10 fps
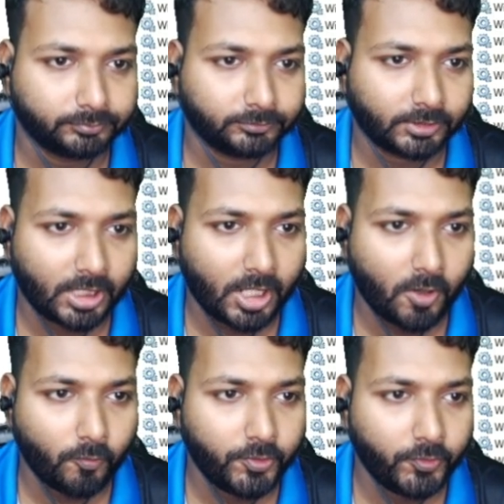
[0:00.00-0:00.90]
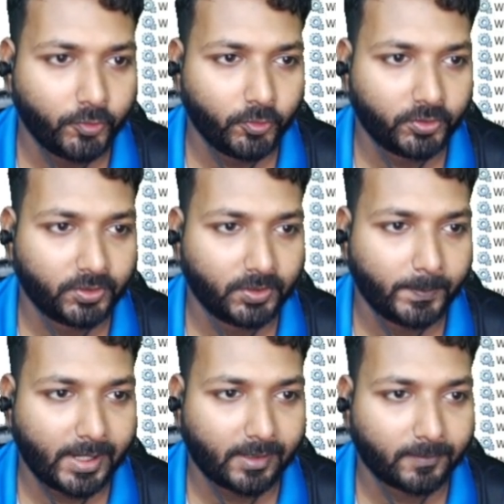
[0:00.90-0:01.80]
now Windows
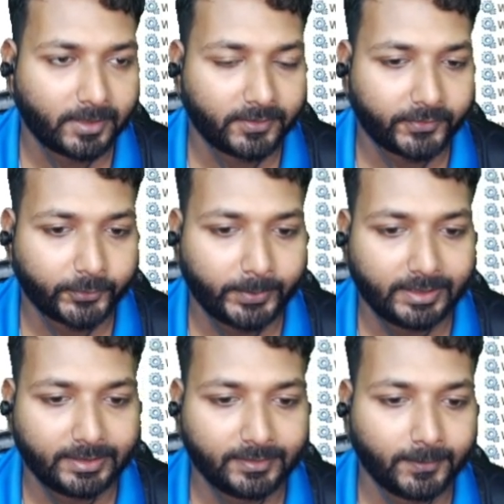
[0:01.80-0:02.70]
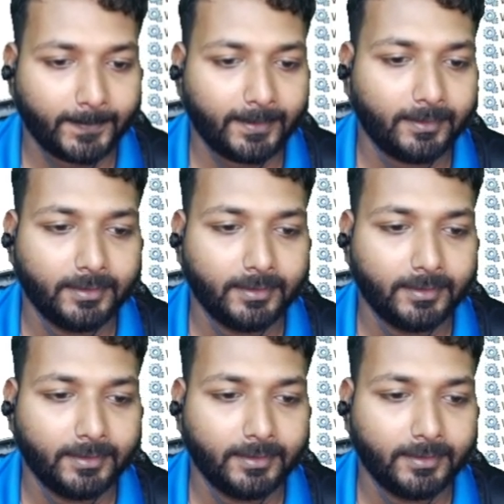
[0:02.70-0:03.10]
management instrument disabled.